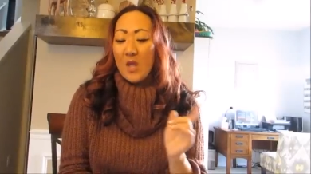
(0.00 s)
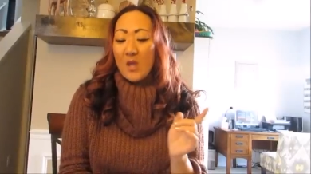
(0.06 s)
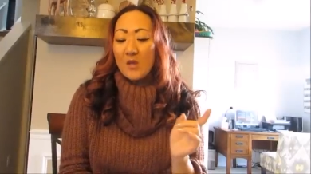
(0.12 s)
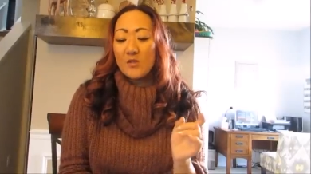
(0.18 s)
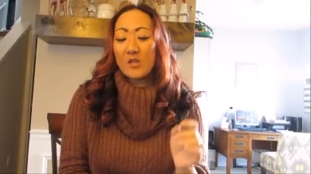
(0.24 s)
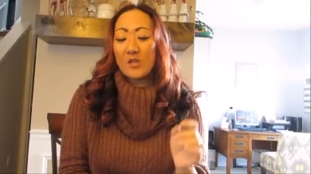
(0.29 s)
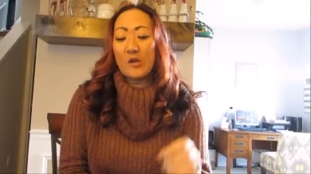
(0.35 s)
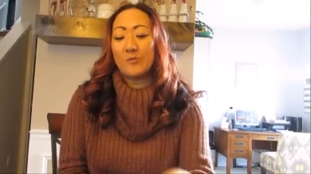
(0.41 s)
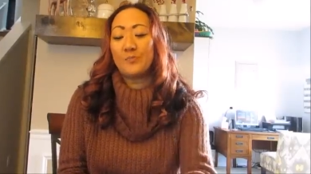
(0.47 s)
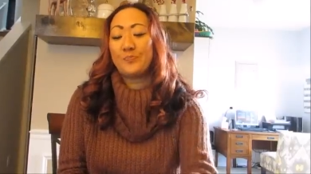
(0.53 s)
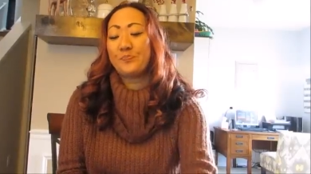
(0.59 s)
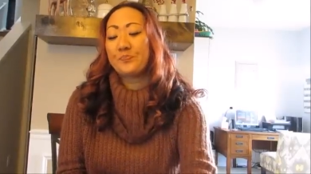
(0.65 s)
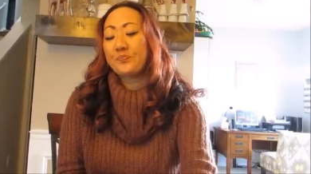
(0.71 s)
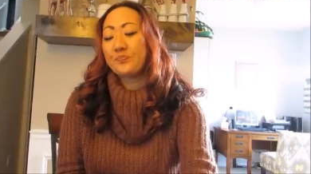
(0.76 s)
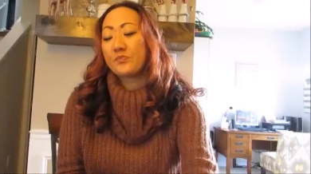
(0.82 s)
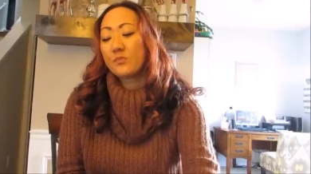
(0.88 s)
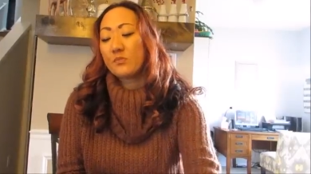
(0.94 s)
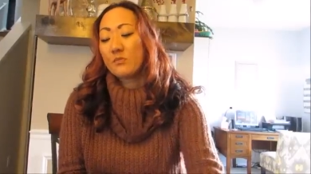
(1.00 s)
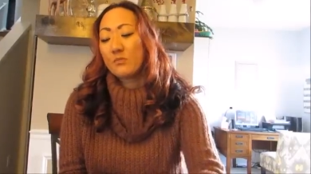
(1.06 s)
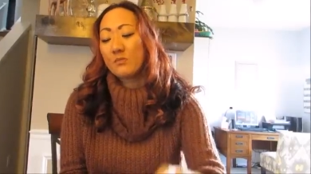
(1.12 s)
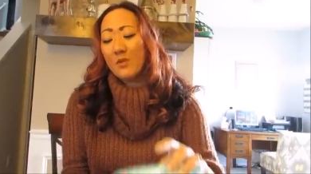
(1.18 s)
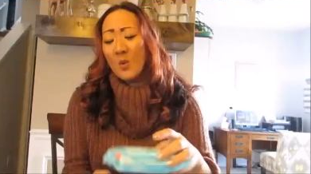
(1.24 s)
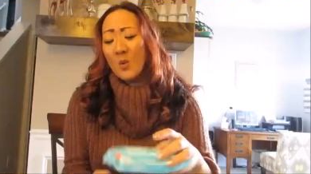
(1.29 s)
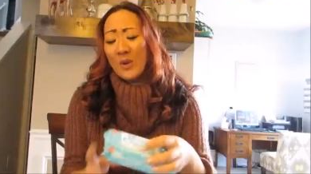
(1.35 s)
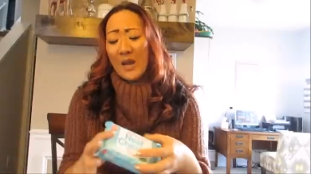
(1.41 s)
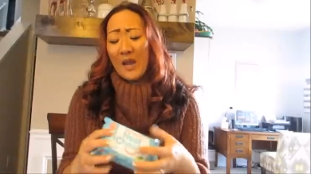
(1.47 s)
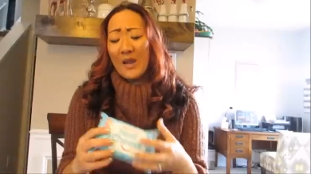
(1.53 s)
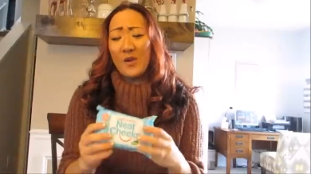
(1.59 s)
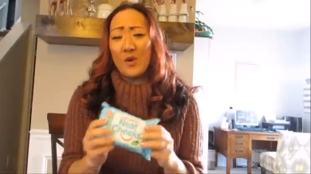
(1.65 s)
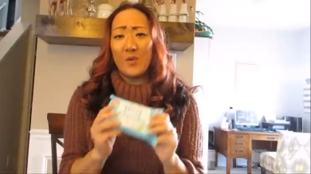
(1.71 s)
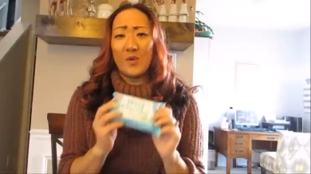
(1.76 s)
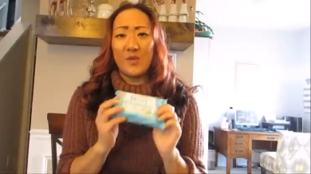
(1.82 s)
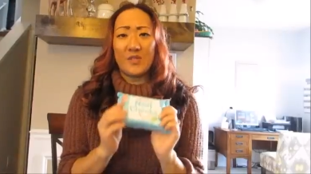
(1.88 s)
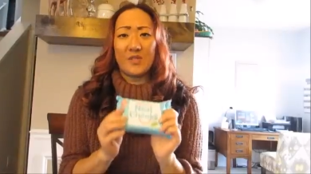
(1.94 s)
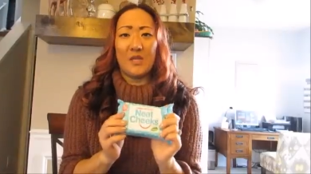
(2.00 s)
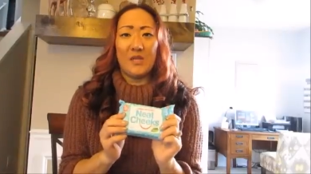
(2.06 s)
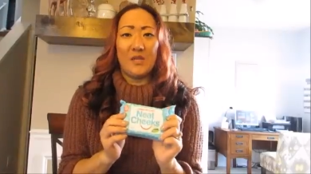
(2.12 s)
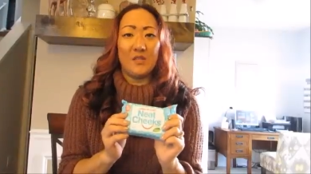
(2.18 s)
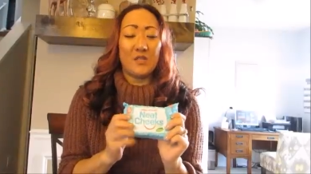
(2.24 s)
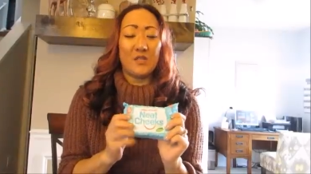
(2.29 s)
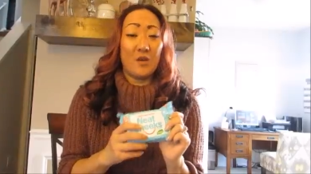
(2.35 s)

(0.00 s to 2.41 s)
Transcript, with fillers: So when I noticed these,